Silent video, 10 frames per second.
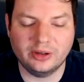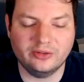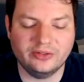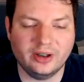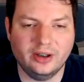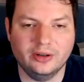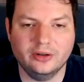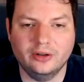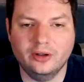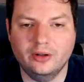
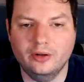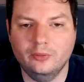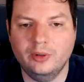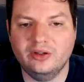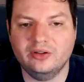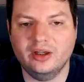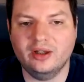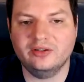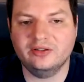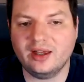aside with
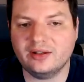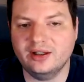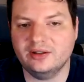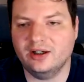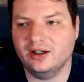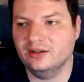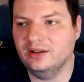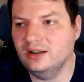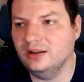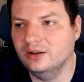exact data I
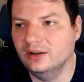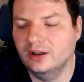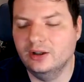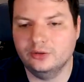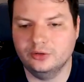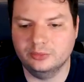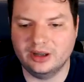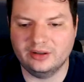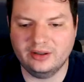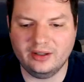need to do
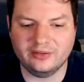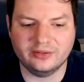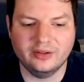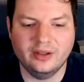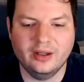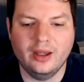my test.